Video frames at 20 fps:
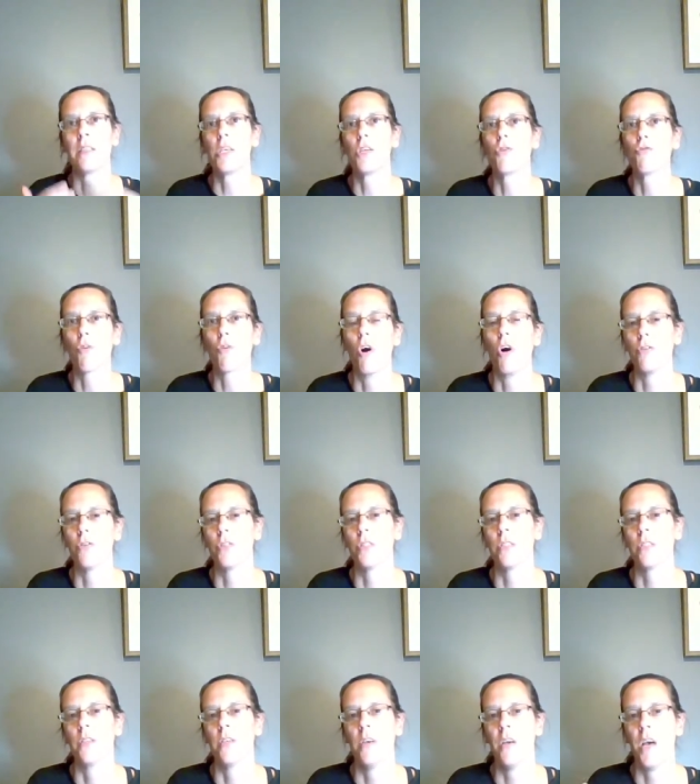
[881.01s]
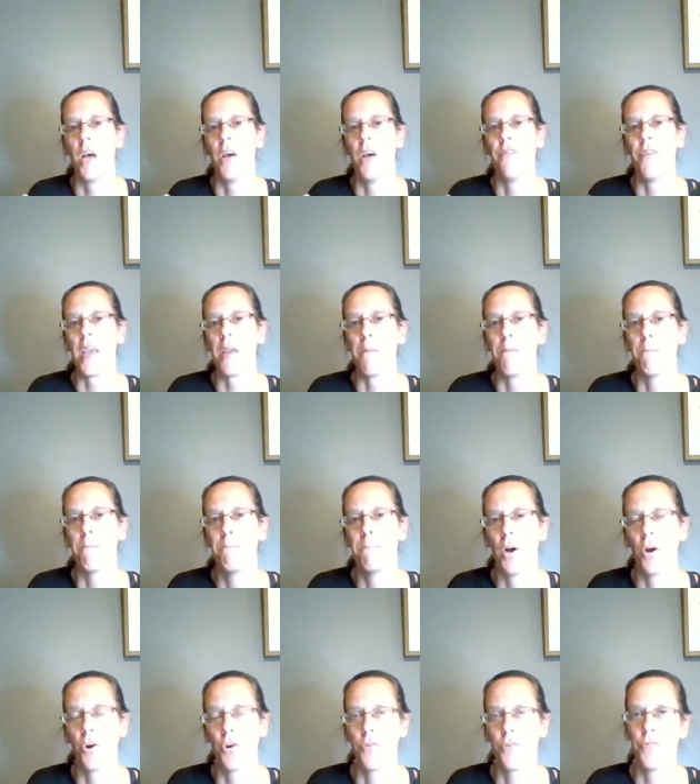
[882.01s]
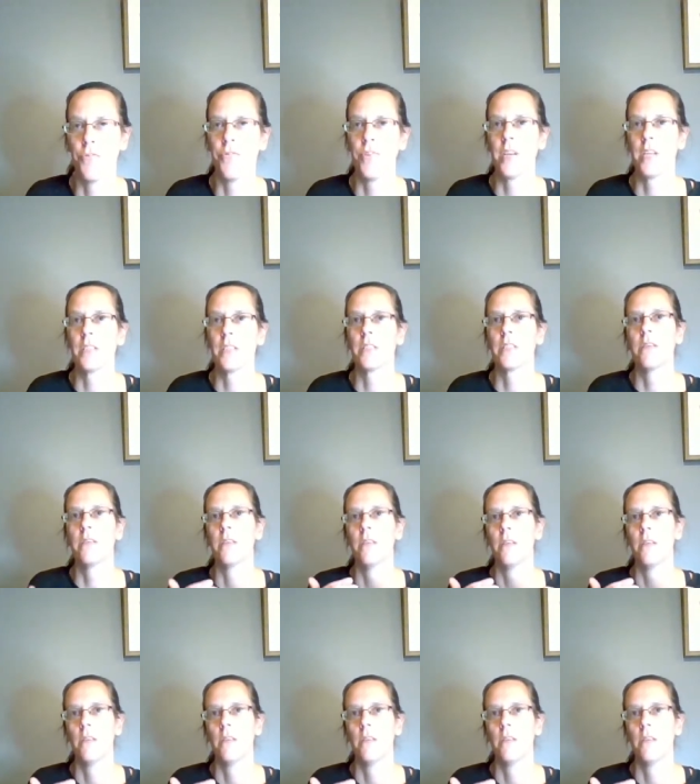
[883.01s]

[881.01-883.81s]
the cross of a perfect